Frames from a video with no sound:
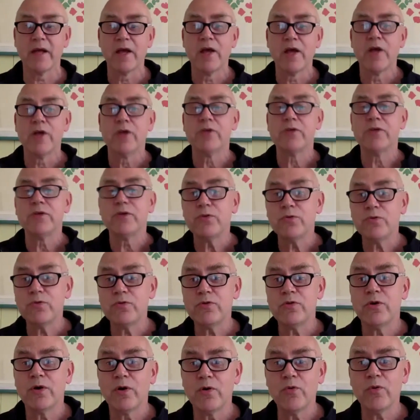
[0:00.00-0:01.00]
You
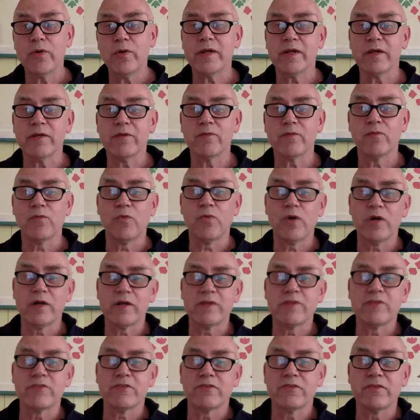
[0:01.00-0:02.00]
knowing
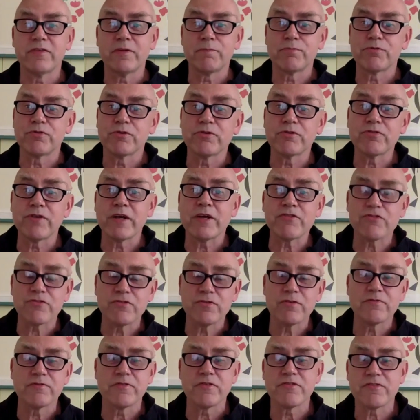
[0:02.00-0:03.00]
what the progression
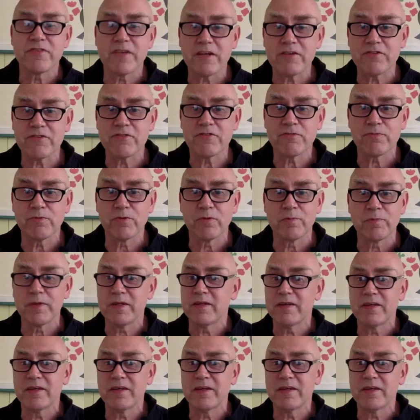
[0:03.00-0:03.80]
of the sessions will be,